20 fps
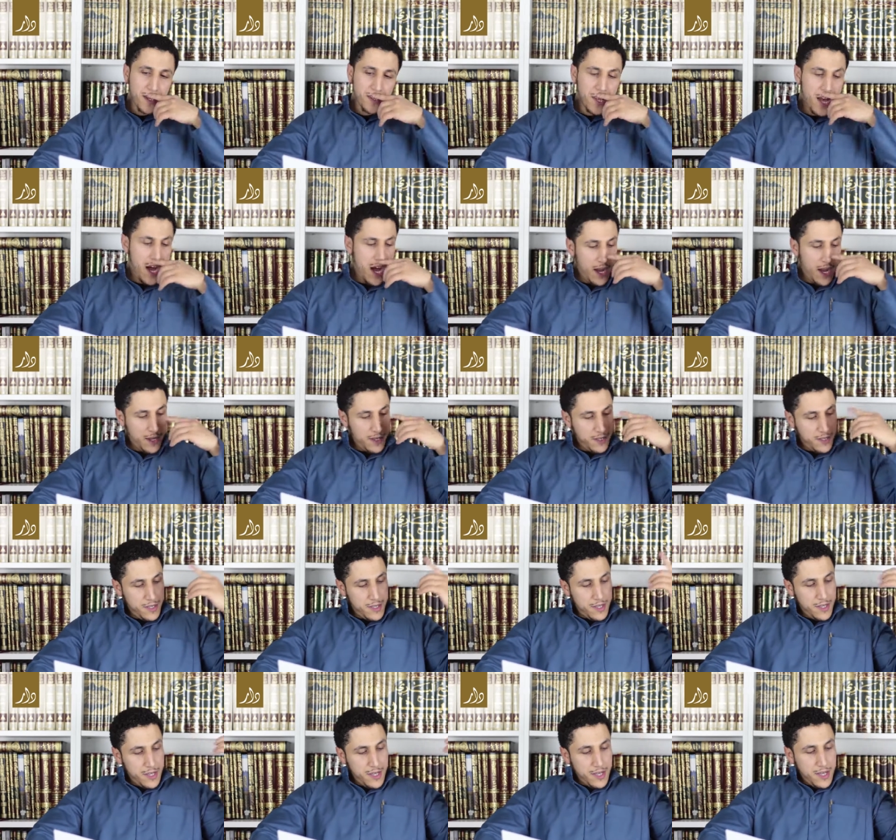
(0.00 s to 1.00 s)
that
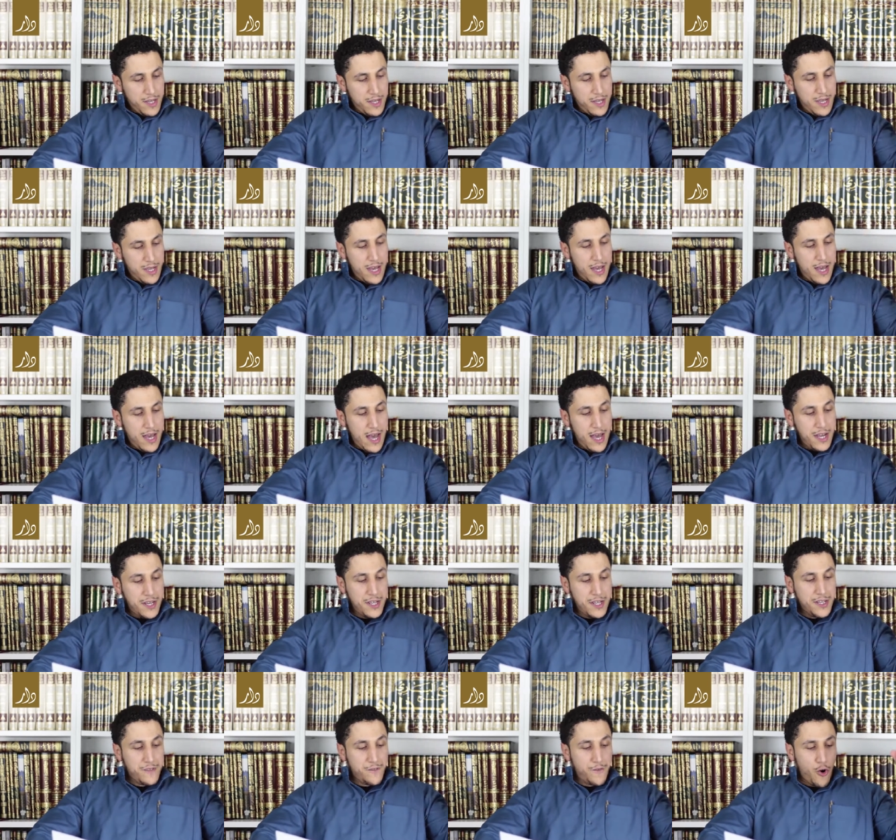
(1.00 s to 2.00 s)
uh,
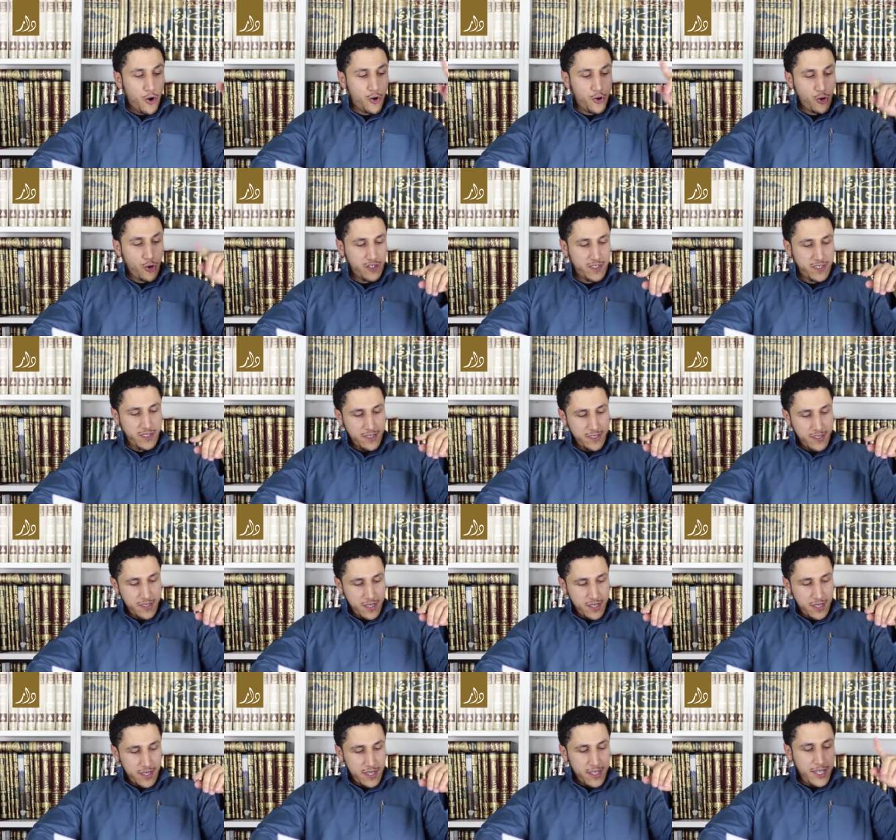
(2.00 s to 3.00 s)
and invoke not
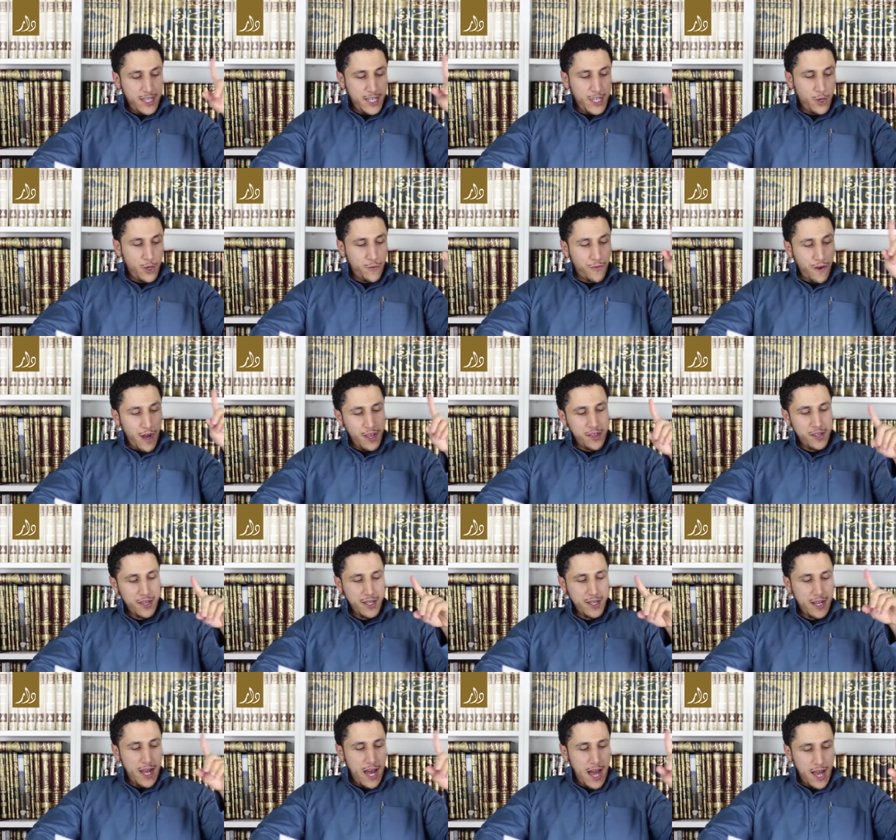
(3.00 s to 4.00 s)
any of other
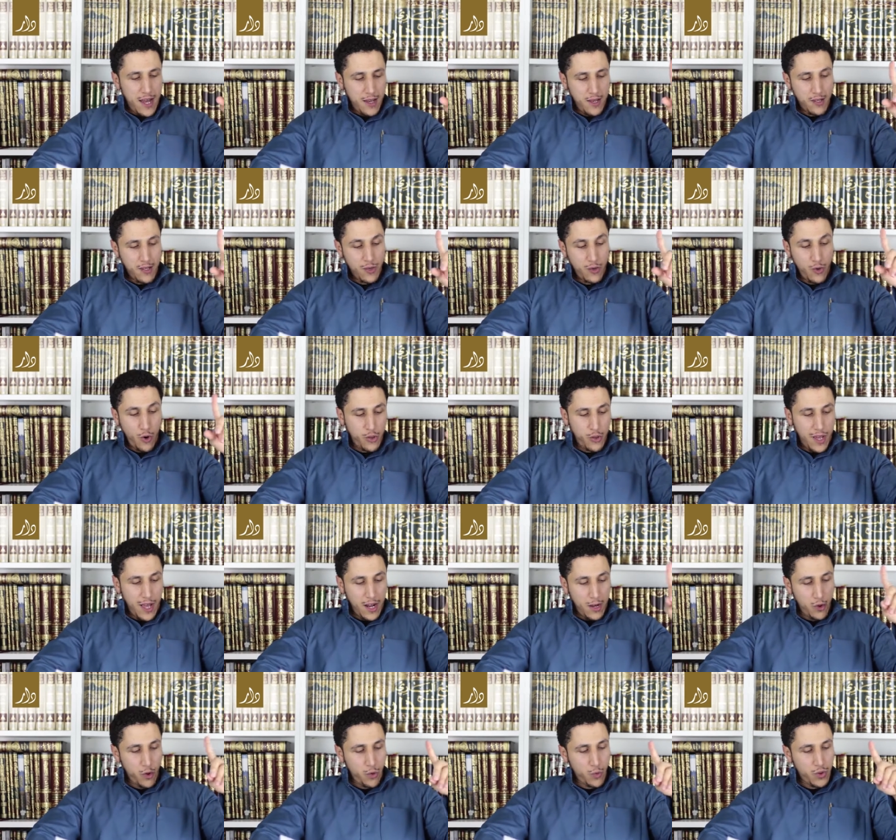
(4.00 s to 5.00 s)
ilah, God
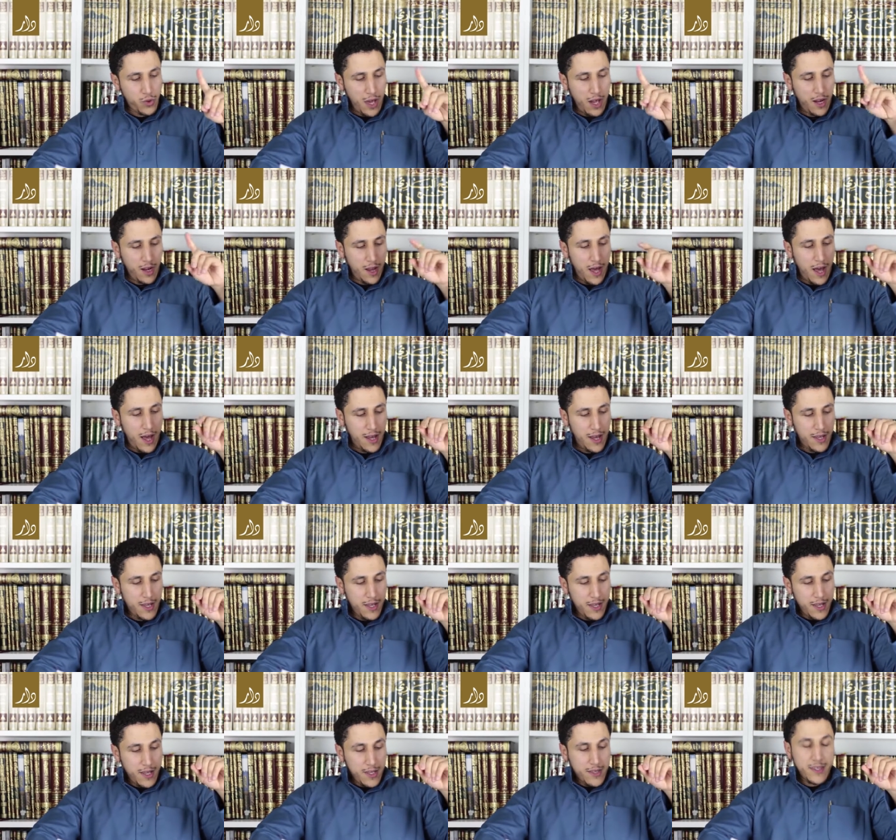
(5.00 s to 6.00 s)
along with Allah.
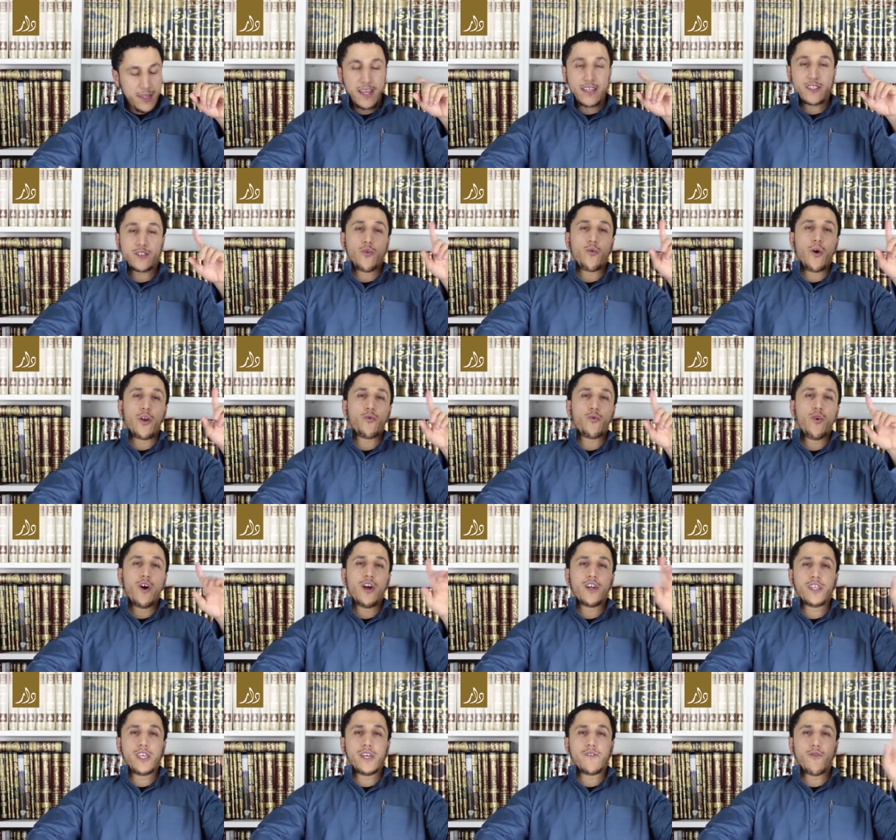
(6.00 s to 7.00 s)
There is no one
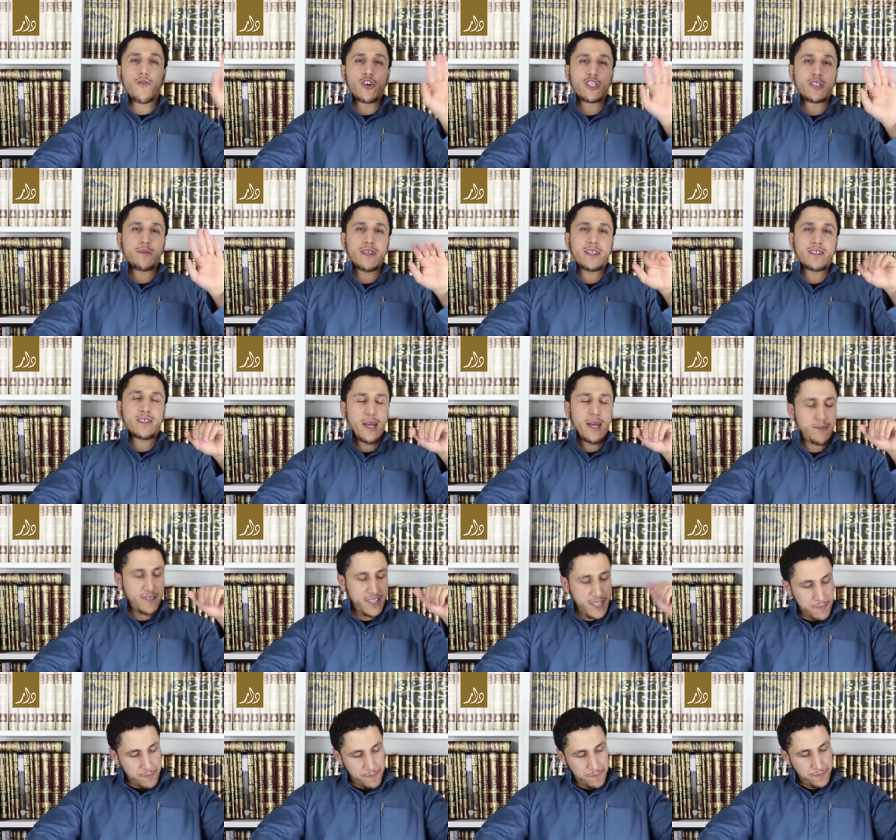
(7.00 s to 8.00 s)
worthy of worship
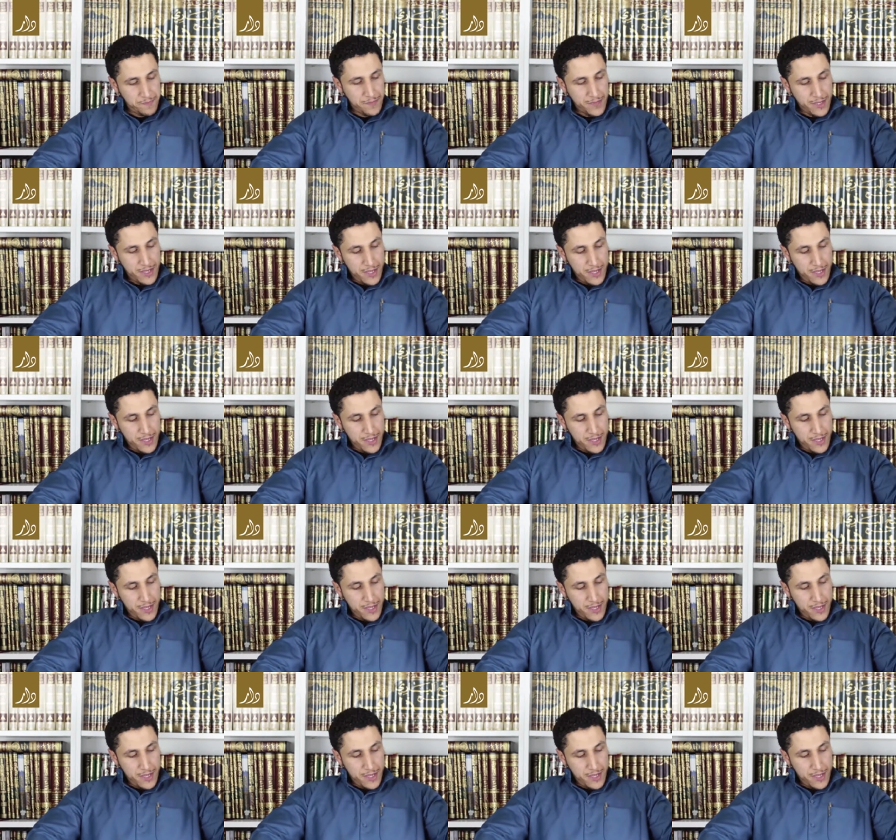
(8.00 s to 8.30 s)
except Him,